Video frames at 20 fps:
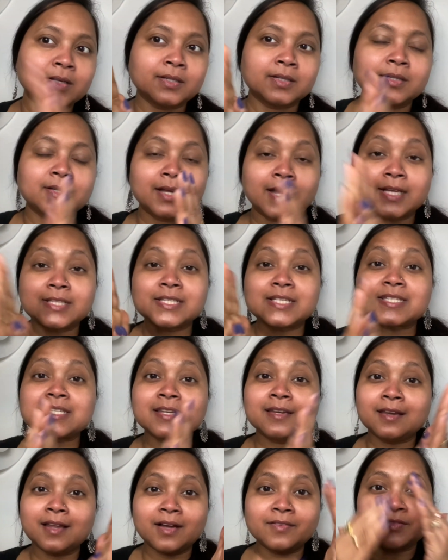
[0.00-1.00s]
I just
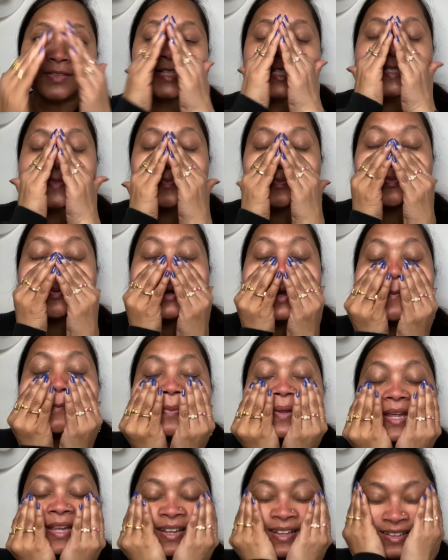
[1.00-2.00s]
love this
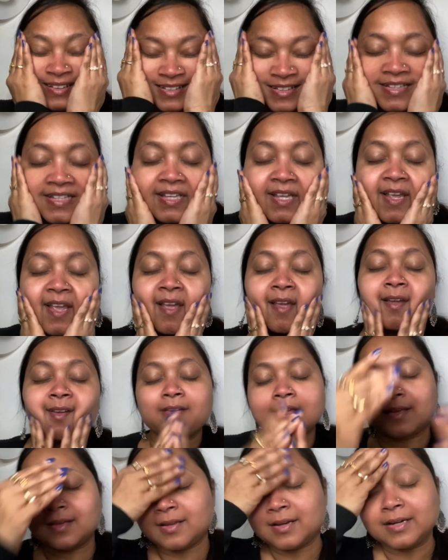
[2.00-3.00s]
prepping
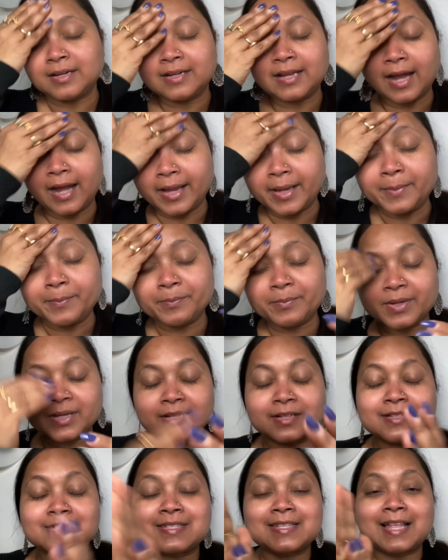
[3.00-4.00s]
time
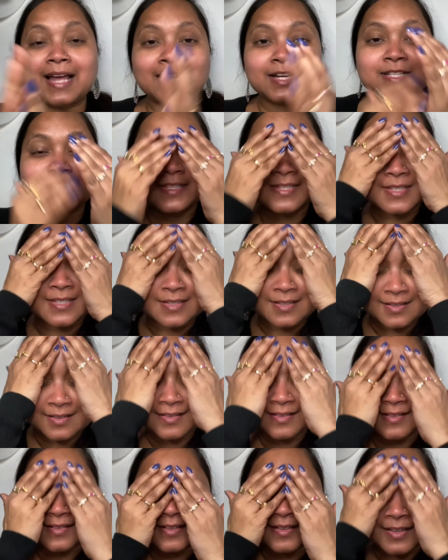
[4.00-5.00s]
because that's
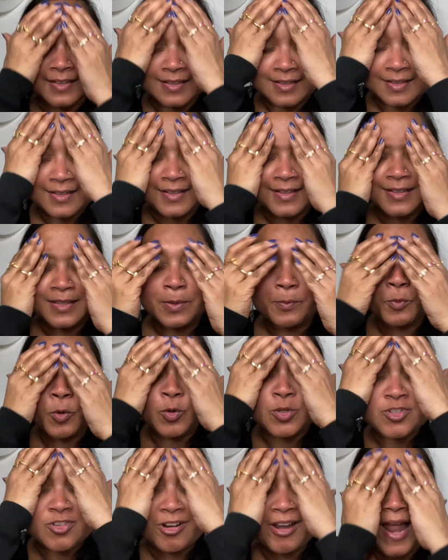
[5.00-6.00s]
the
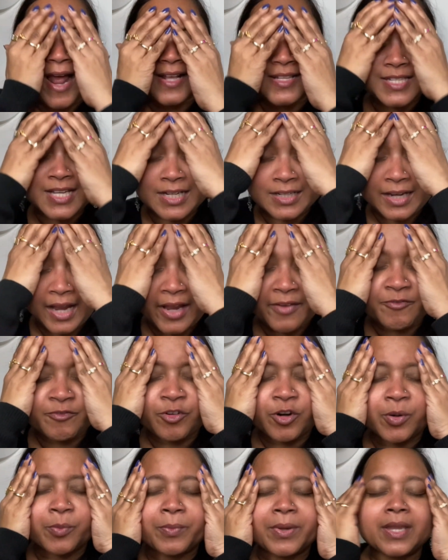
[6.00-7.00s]
most relaxing time
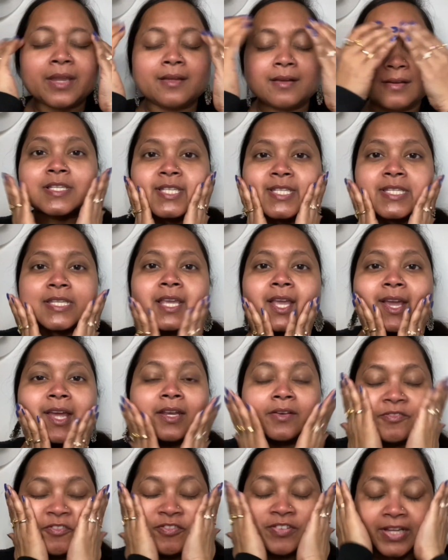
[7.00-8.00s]
for me.
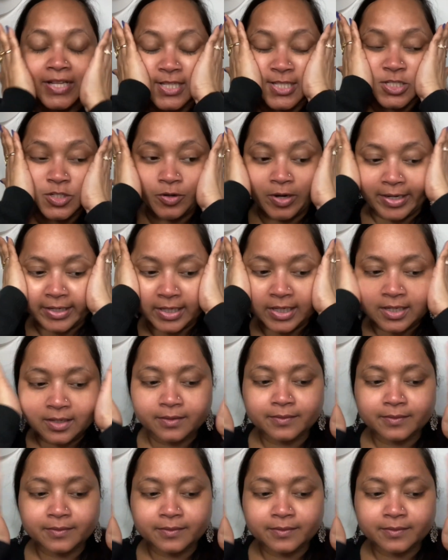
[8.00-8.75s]
Skin feels ready.